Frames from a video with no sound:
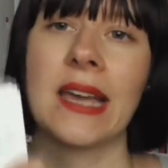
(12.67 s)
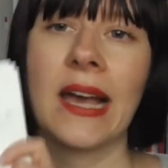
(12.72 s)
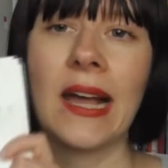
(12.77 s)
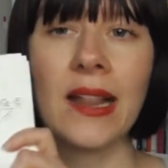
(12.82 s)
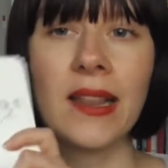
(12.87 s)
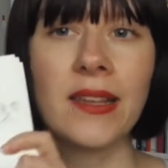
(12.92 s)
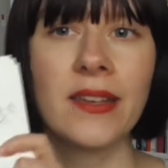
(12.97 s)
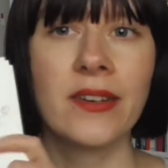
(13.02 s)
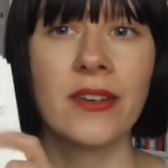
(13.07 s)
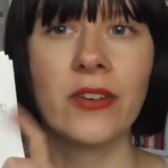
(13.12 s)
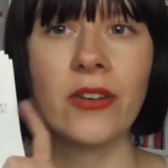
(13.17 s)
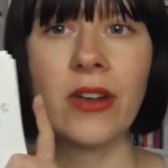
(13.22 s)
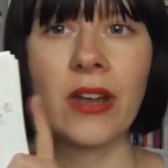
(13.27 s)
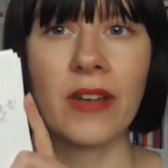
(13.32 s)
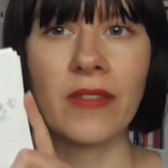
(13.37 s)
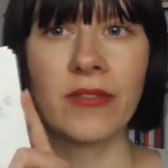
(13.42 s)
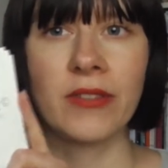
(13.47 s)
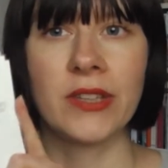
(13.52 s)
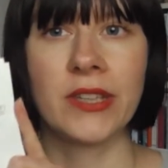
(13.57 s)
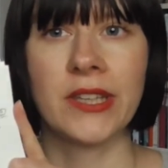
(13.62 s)
calendar
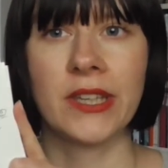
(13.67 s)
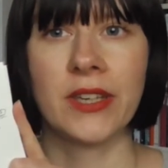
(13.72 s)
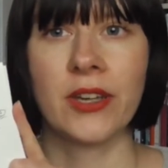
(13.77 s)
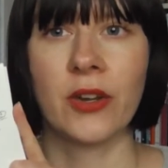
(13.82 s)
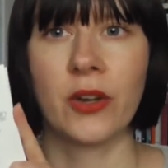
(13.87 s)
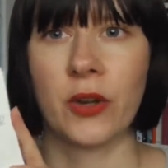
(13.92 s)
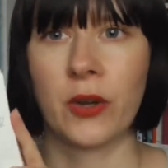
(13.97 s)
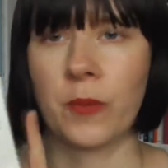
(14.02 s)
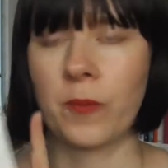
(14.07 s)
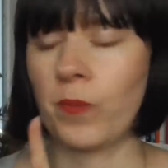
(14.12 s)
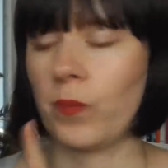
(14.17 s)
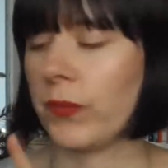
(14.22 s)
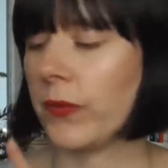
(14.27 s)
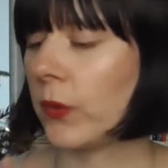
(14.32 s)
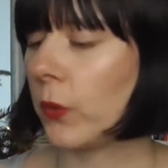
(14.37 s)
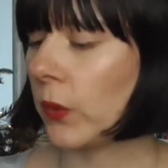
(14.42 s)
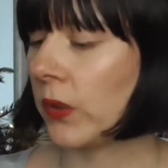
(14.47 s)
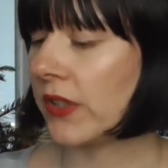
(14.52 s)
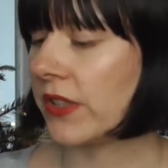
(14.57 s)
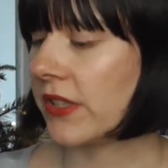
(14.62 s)
every year,
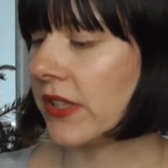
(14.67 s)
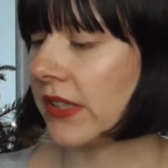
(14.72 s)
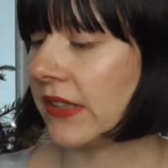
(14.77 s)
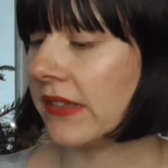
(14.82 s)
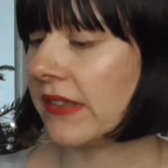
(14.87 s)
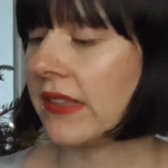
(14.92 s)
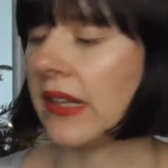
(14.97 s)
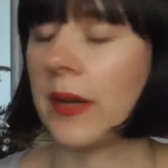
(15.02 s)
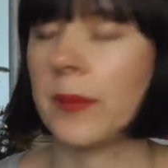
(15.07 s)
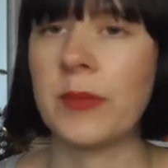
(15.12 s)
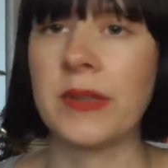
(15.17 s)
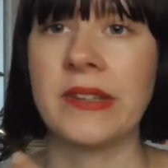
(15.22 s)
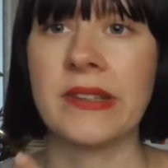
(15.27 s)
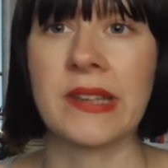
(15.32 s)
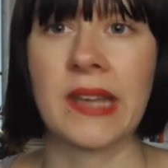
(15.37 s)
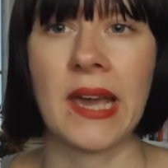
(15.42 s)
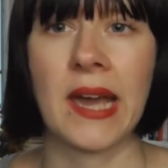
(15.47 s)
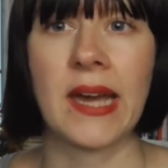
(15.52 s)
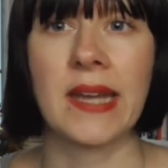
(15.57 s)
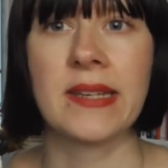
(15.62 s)
which is
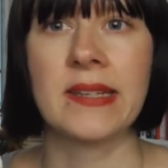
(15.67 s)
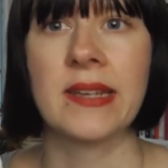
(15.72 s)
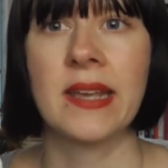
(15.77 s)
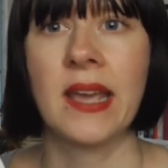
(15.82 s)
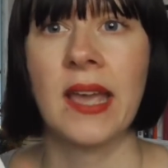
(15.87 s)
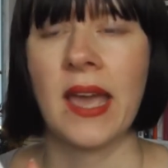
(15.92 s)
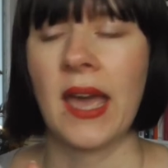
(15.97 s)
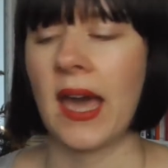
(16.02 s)
Simon's cat,